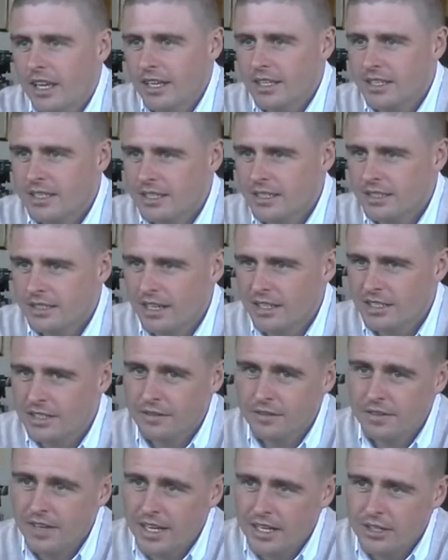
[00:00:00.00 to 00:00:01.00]
It's a
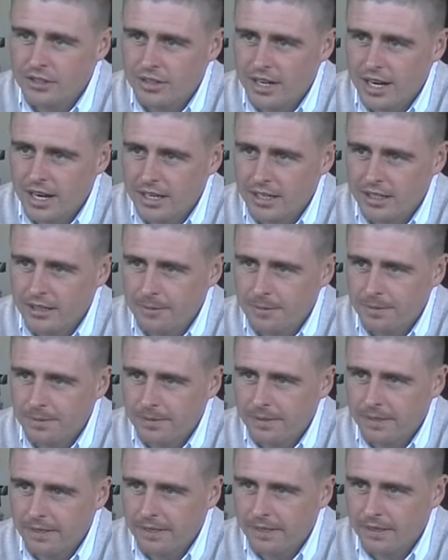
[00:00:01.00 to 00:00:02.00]
fair track.
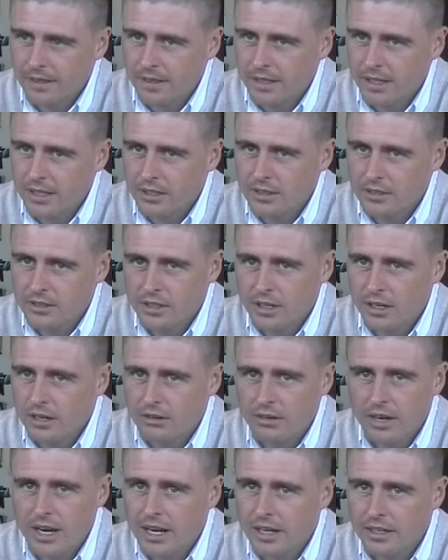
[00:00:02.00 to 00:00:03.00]
You could sort
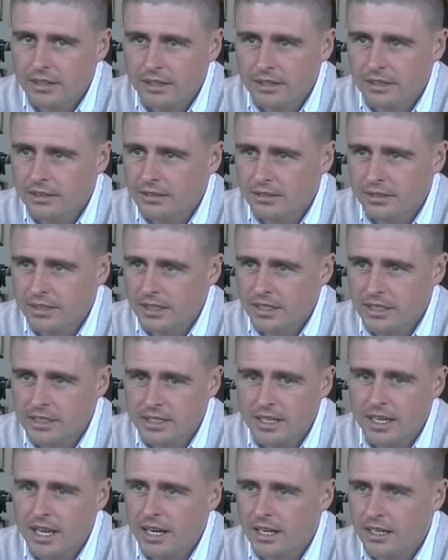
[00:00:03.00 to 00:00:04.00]
of ride. You can
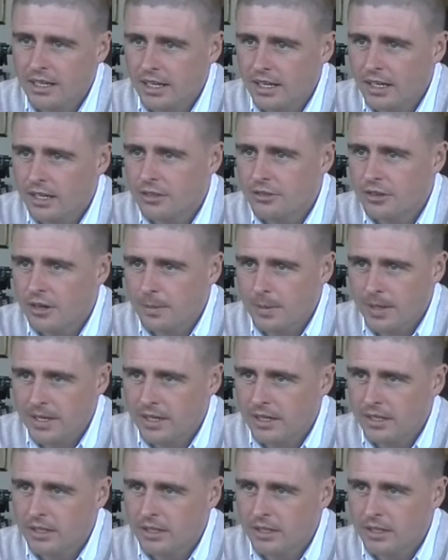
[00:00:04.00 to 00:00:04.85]
sit handy. You can drop in.